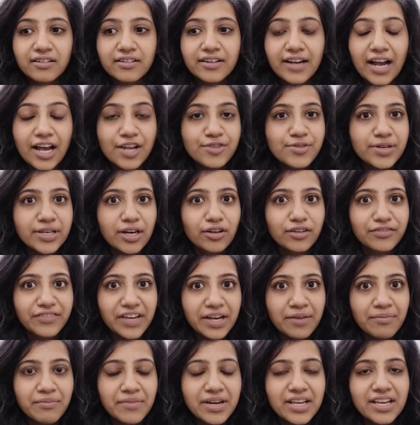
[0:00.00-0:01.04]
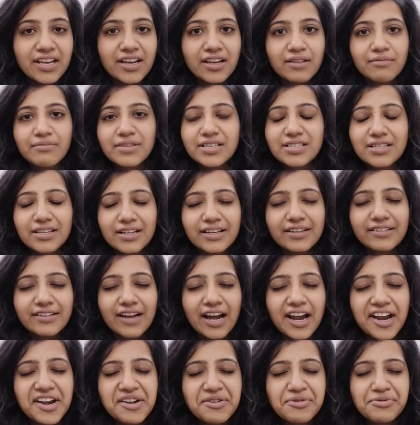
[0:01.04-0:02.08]
graduate out of MD and basically
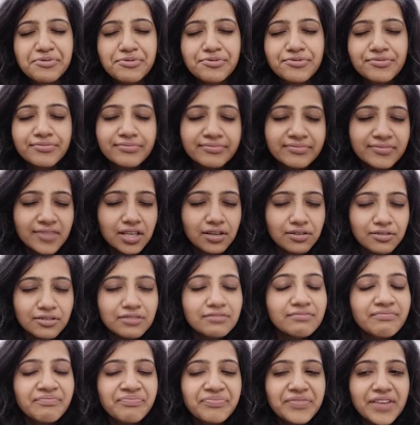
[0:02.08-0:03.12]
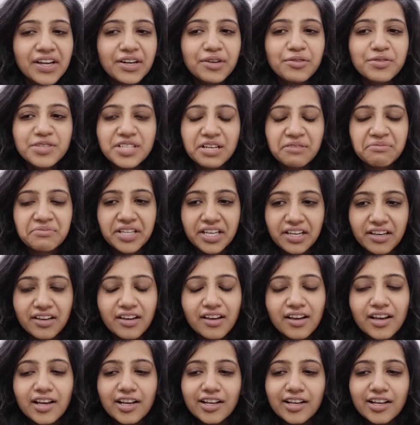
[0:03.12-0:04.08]
try to, you know, do something.